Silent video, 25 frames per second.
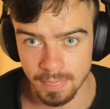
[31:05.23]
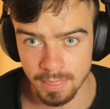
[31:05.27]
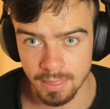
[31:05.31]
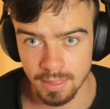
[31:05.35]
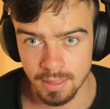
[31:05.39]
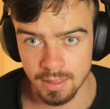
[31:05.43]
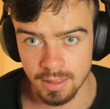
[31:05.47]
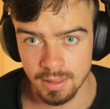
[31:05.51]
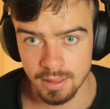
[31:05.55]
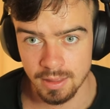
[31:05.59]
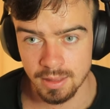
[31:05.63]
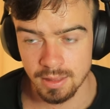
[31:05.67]

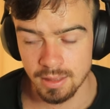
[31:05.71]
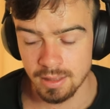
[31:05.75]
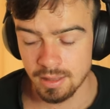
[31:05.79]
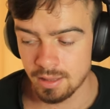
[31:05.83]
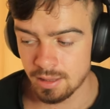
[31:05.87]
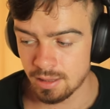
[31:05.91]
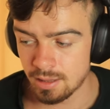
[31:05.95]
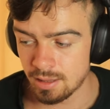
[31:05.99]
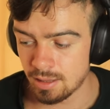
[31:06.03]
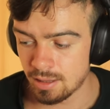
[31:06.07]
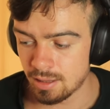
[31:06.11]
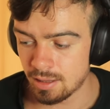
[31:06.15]

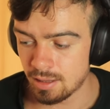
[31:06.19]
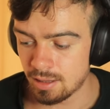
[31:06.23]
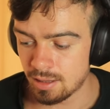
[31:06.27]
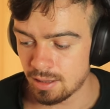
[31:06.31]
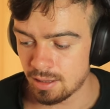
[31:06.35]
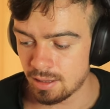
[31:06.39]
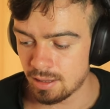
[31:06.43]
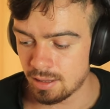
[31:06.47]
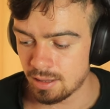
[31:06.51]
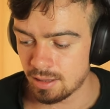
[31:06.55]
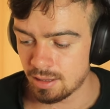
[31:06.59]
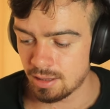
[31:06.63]

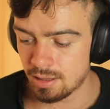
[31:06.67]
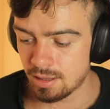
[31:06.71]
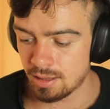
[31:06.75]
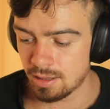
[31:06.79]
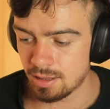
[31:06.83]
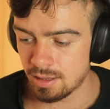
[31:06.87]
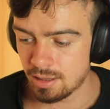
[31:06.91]
Nobody speaks.